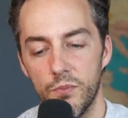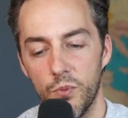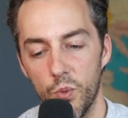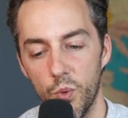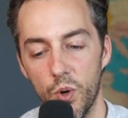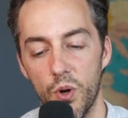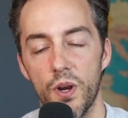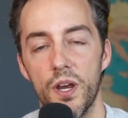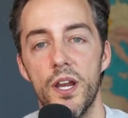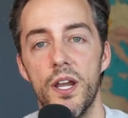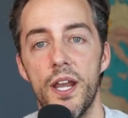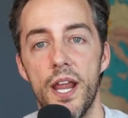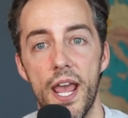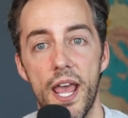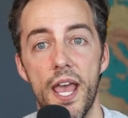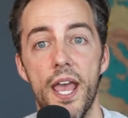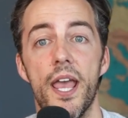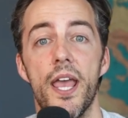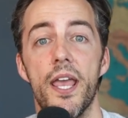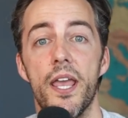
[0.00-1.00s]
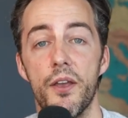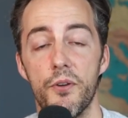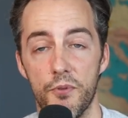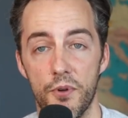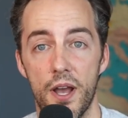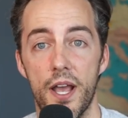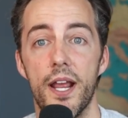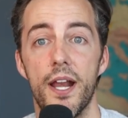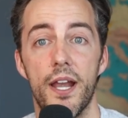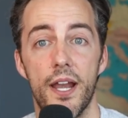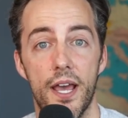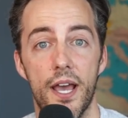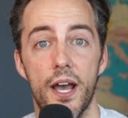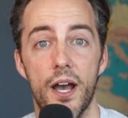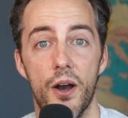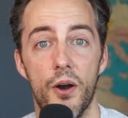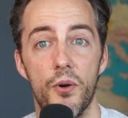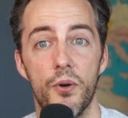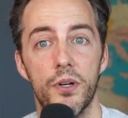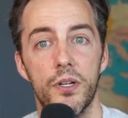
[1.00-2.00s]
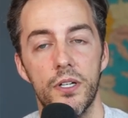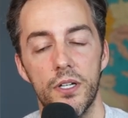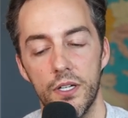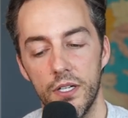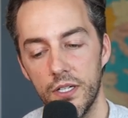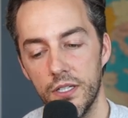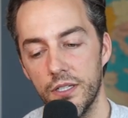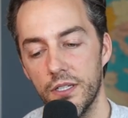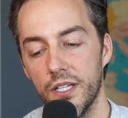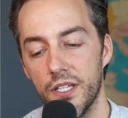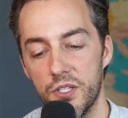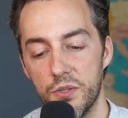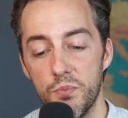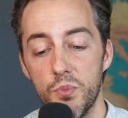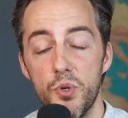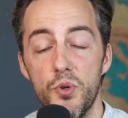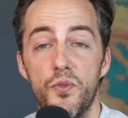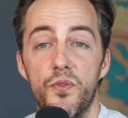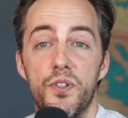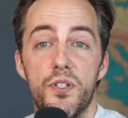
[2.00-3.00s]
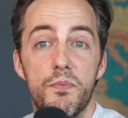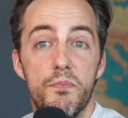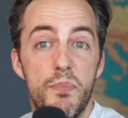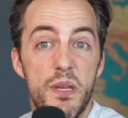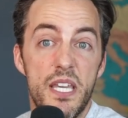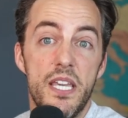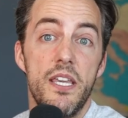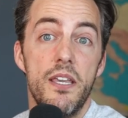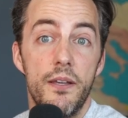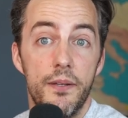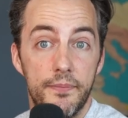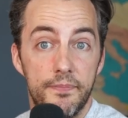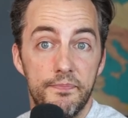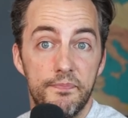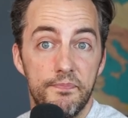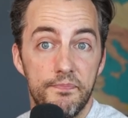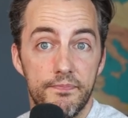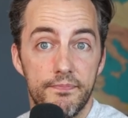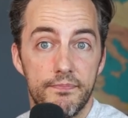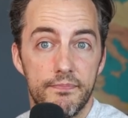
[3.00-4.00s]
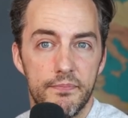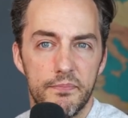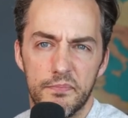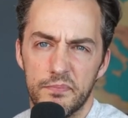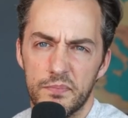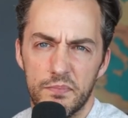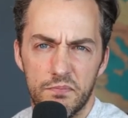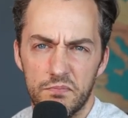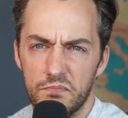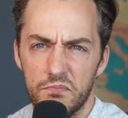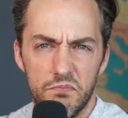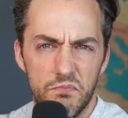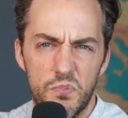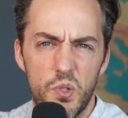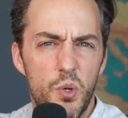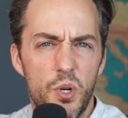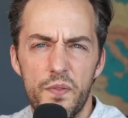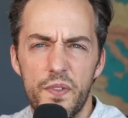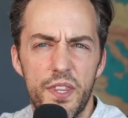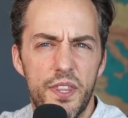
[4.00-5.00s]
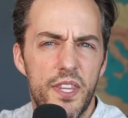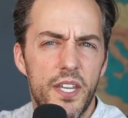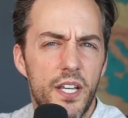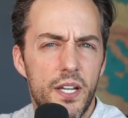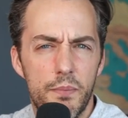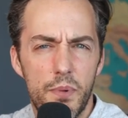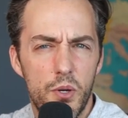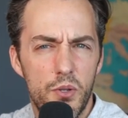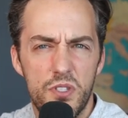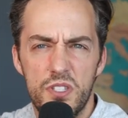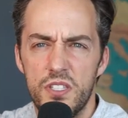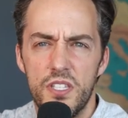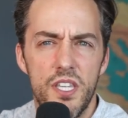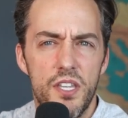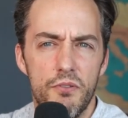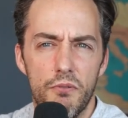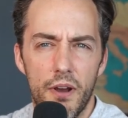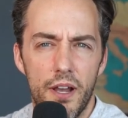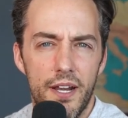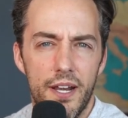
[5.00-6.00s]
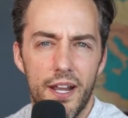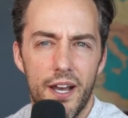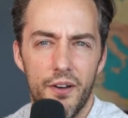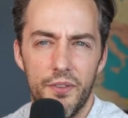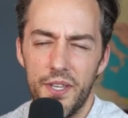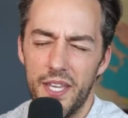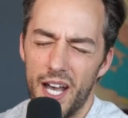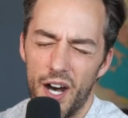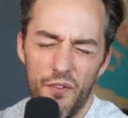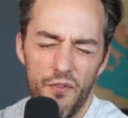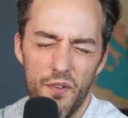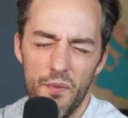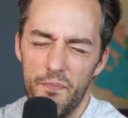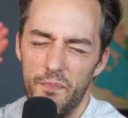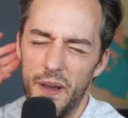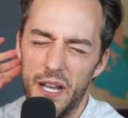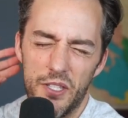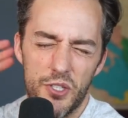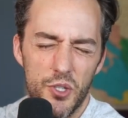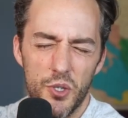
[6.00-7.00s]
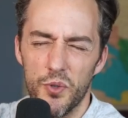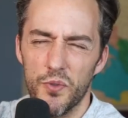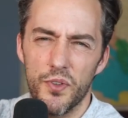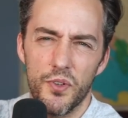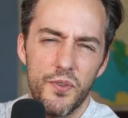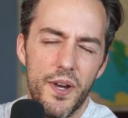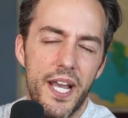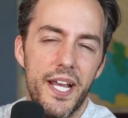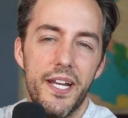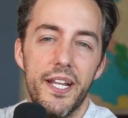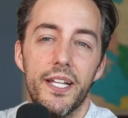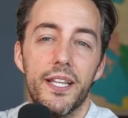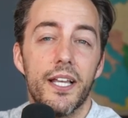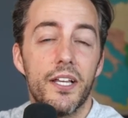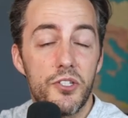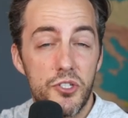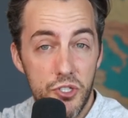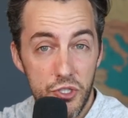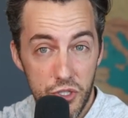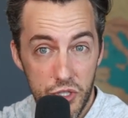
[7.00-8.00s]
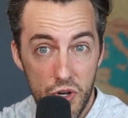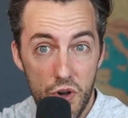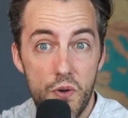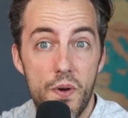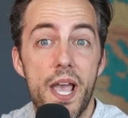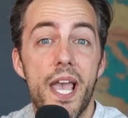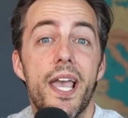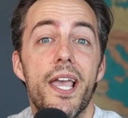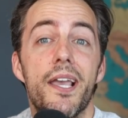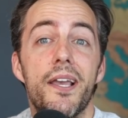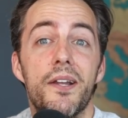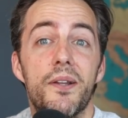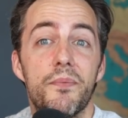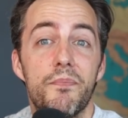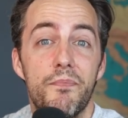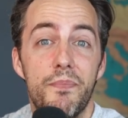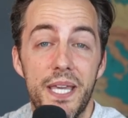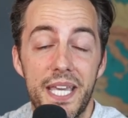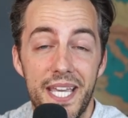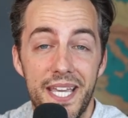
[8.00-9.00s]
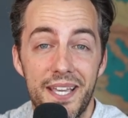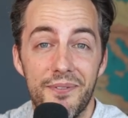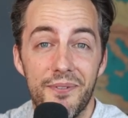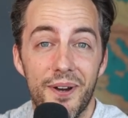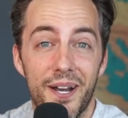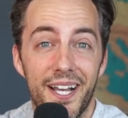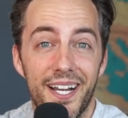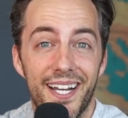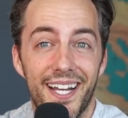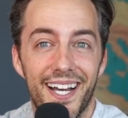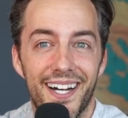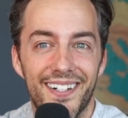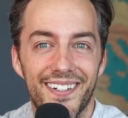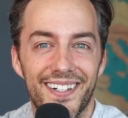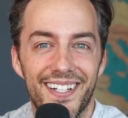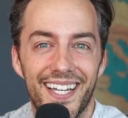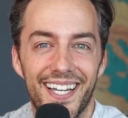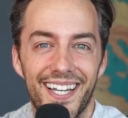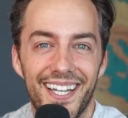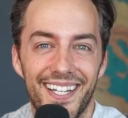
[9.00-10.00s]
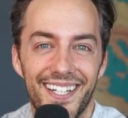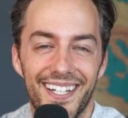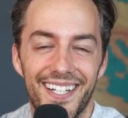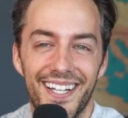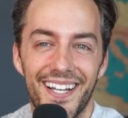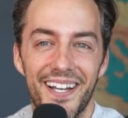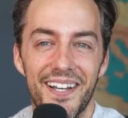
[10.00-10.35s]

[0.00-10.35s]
We're in A right now. Let's move to B. Don't even think about C right now. The alphabet's overrated. Let's just go A to B right now, okay?